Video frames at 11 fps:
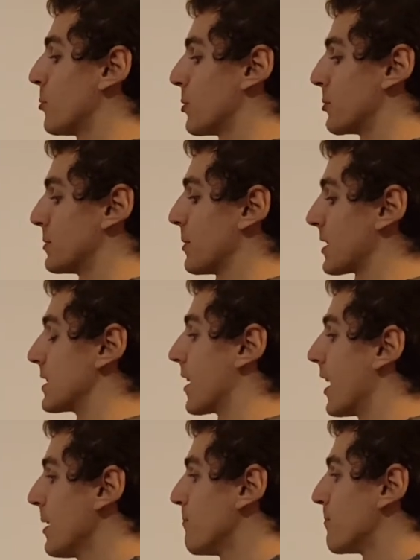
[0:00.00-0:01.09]
with respect to
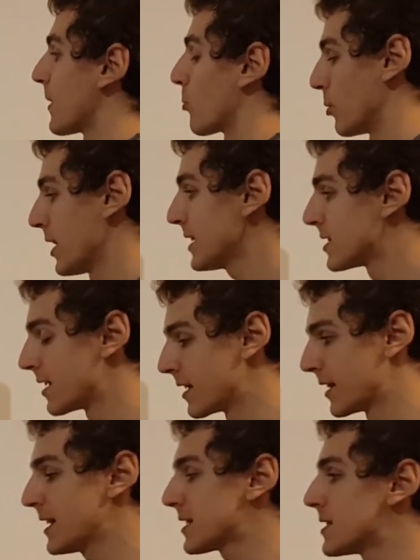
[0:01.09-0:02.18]
time? Well, that's,
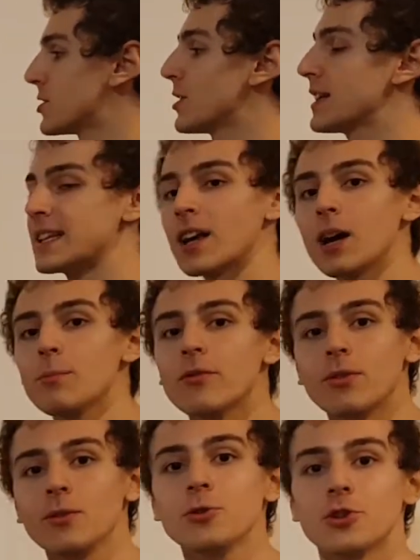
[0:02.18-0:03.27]
that's concerning the time
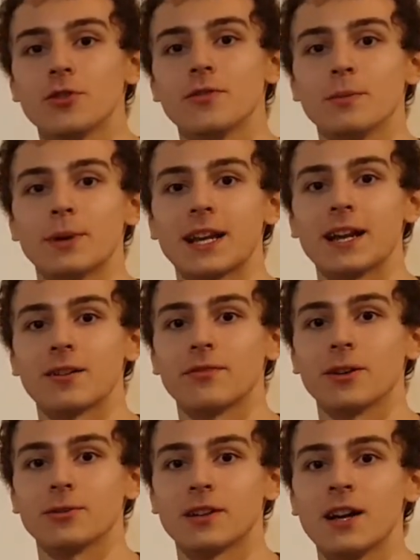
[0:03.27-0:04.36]
evolution of the magnetic field.